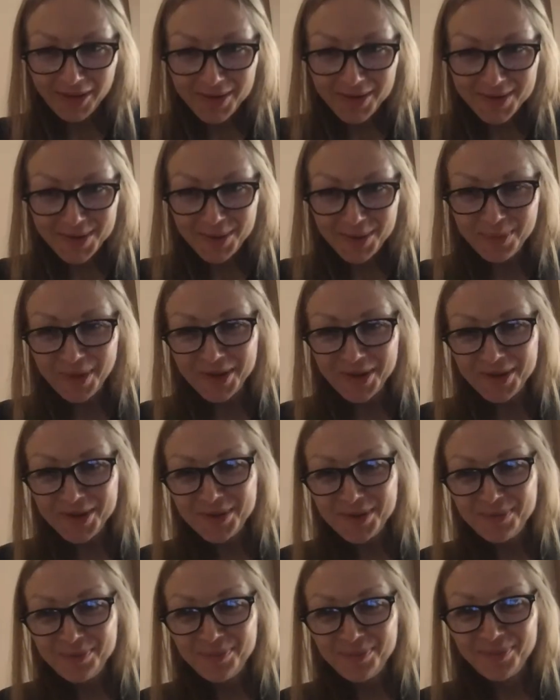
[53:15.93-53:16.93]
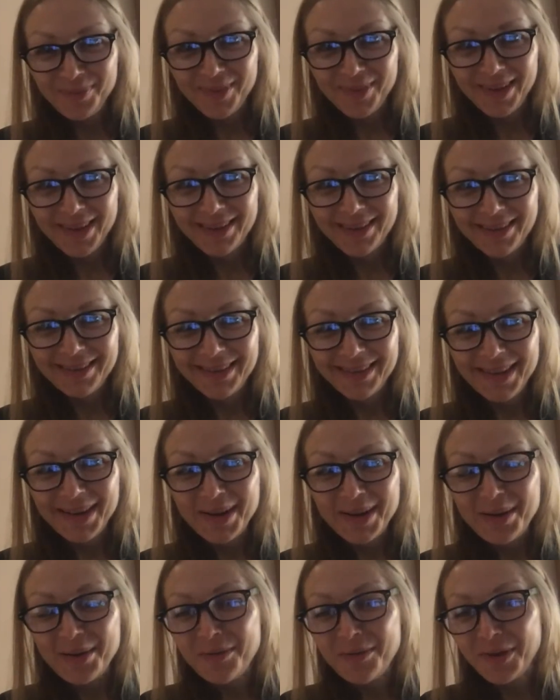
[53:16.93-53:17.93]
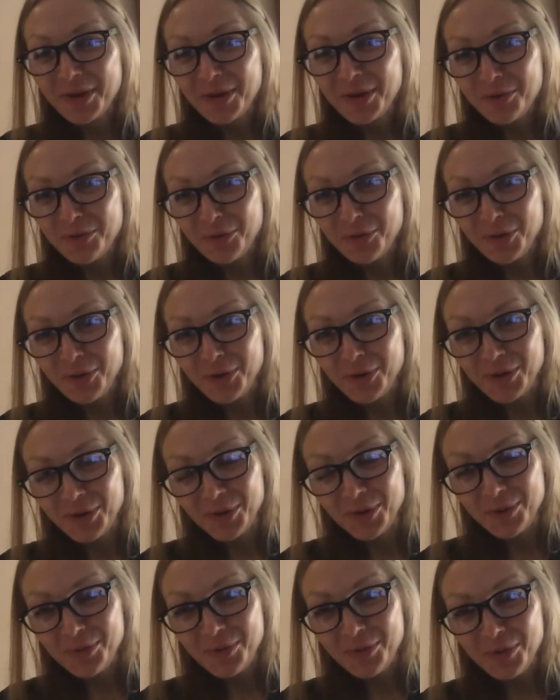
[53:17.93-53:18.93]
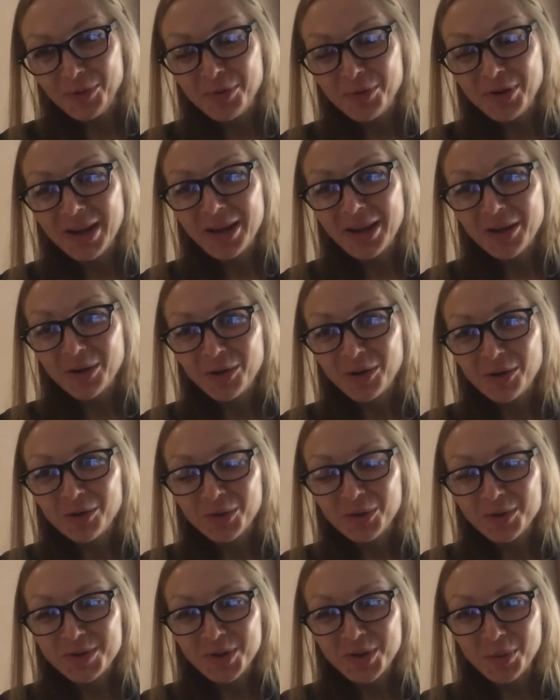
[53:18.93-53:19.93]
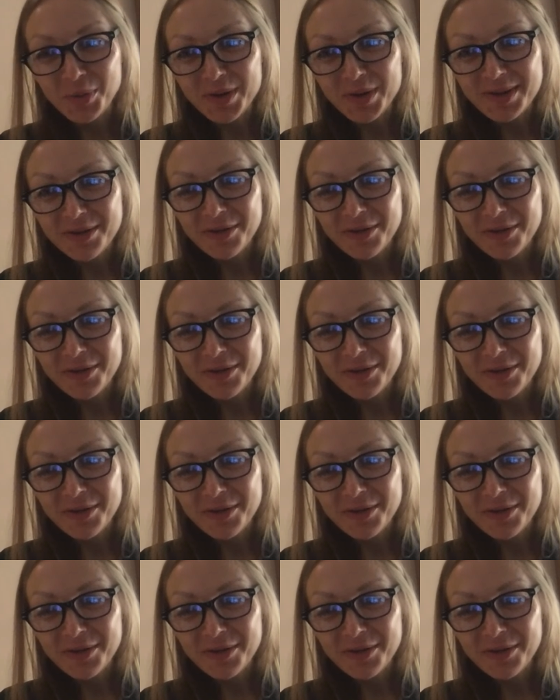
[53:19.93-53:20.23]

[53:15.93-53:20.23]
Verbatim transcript: you so much. And uh, thank you for, you know, for bringing all of those topics.